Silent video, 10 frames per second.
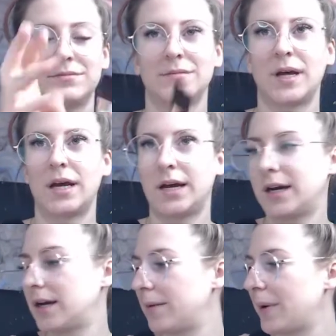
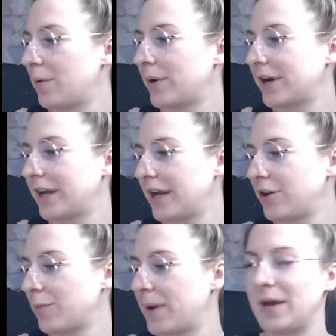Um, we're going to get
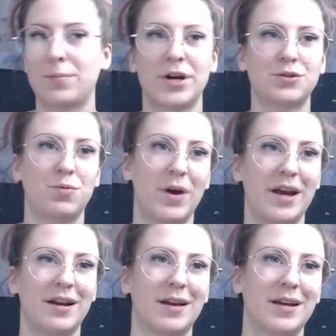your paintbrush wet.